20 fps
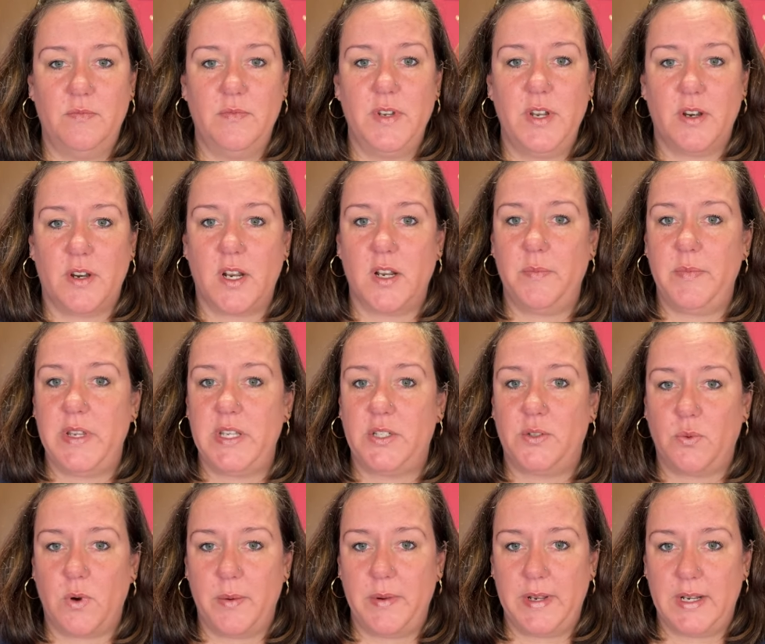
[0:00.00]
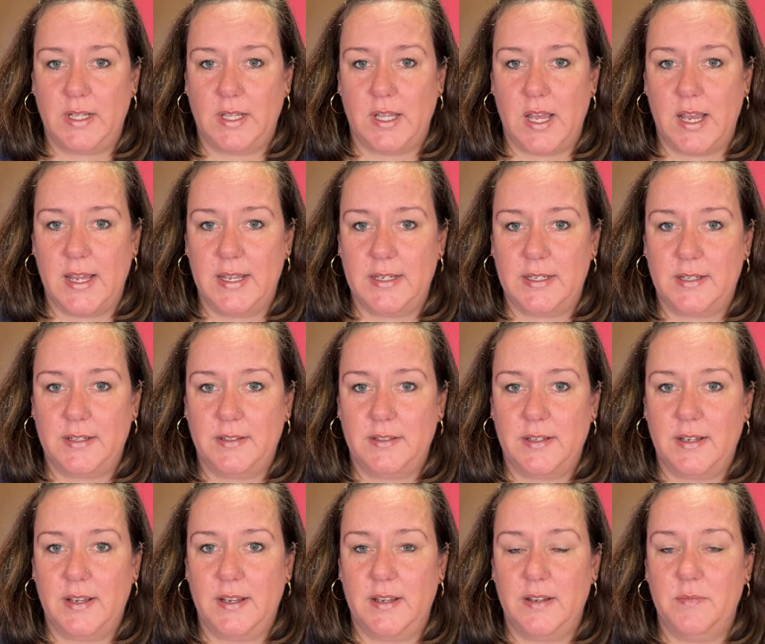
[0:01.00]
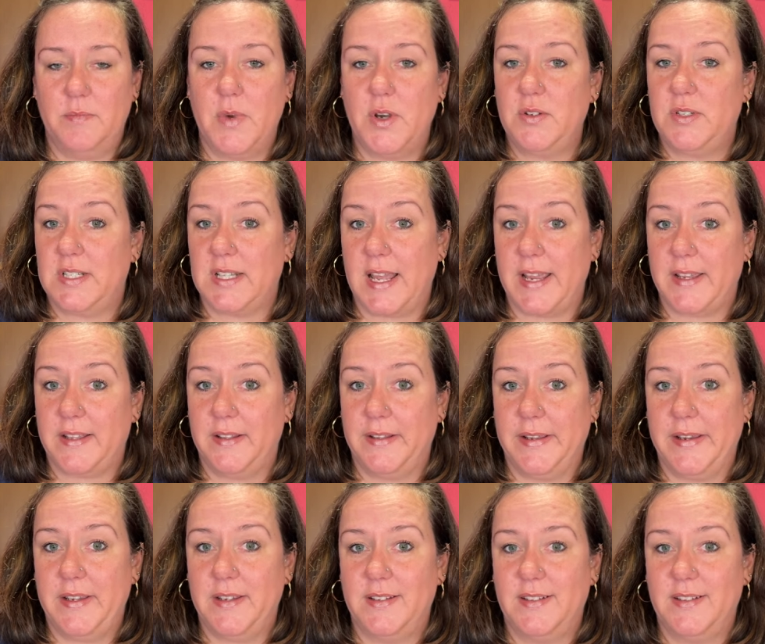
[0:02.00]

you're going to be swimming a lot, most likely,